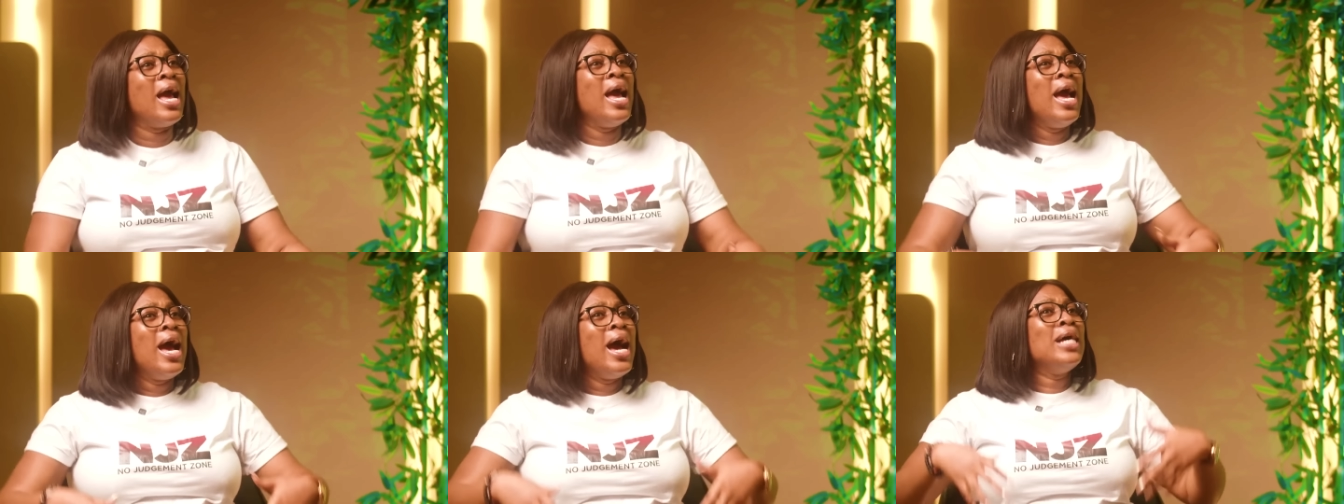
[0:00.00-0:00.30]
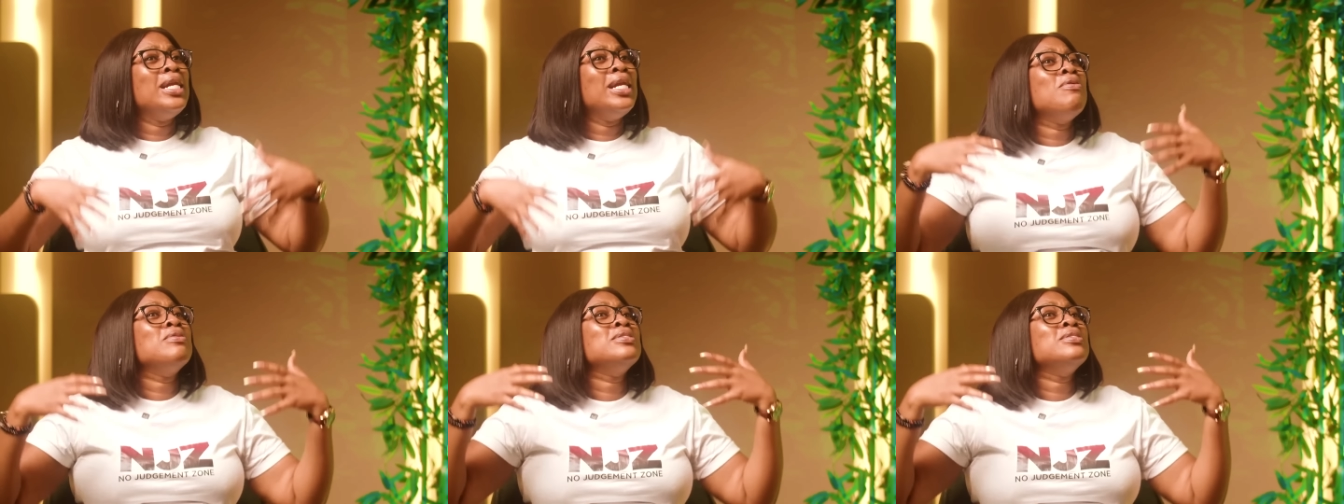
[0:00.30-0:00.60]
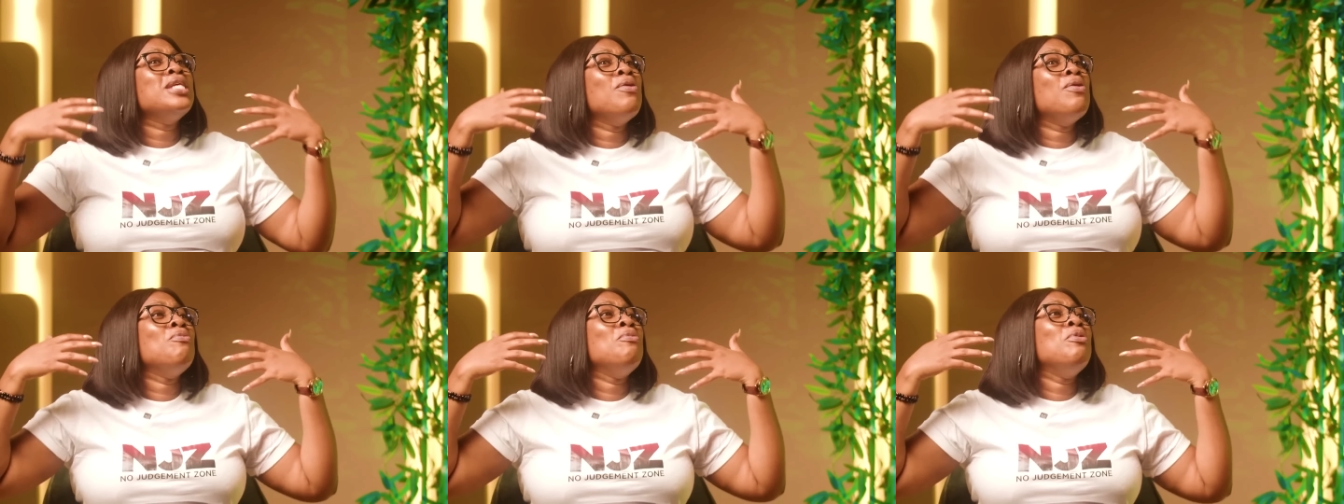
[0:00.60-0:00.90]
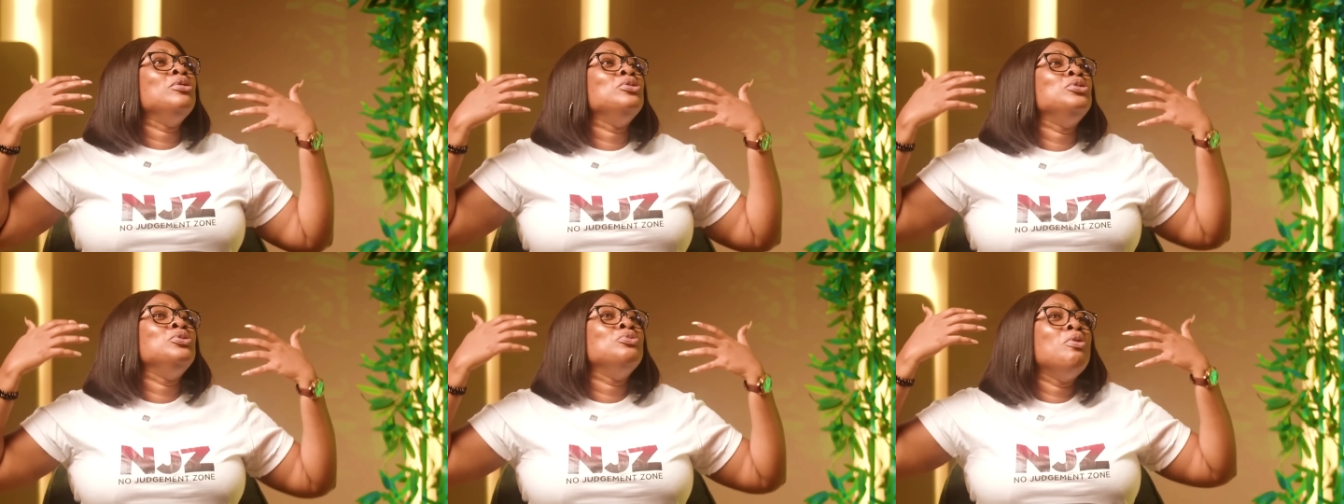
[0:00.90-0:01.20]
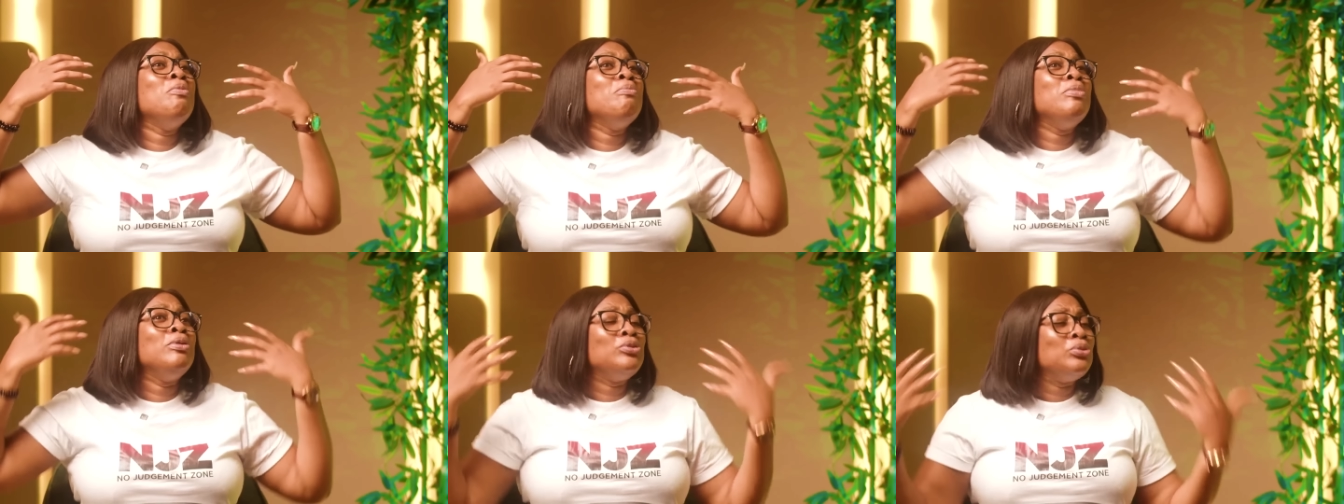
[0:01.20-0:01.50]
And I was like, what do you
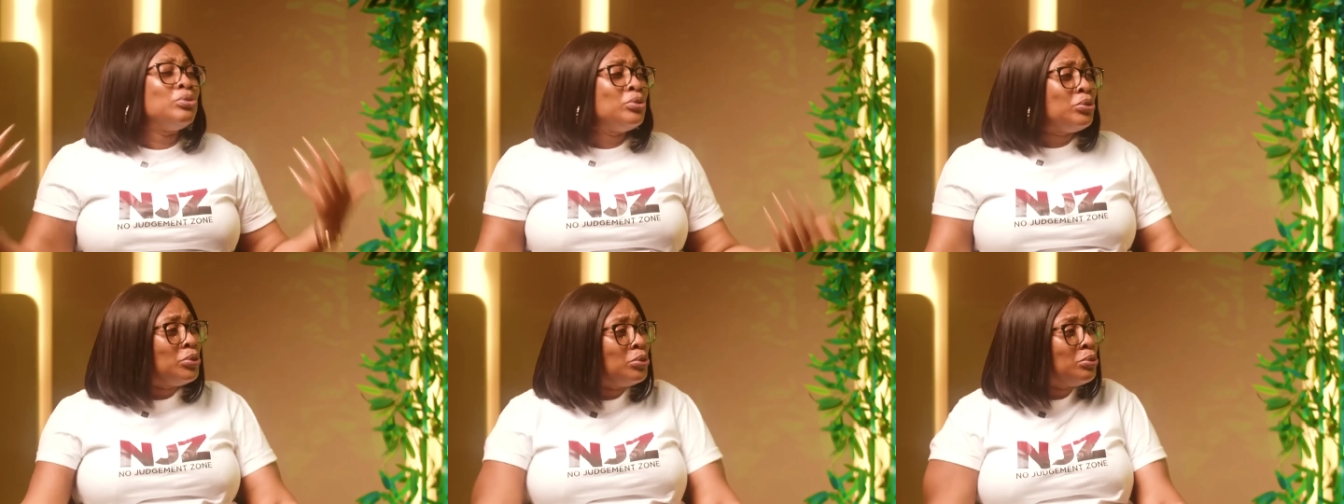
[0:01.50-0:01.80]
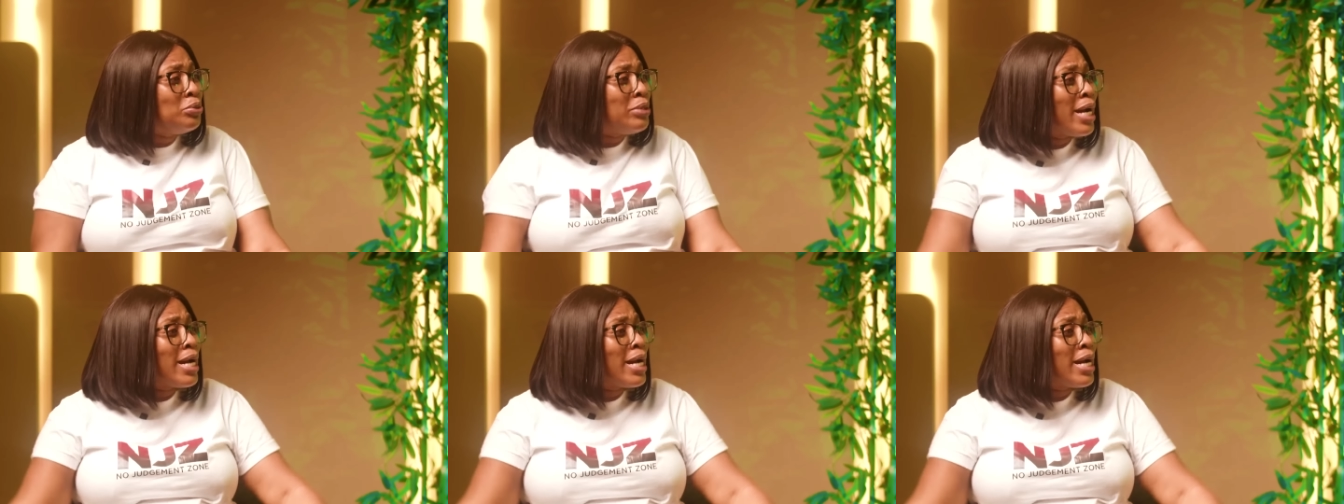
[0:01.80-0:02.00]
want me to do?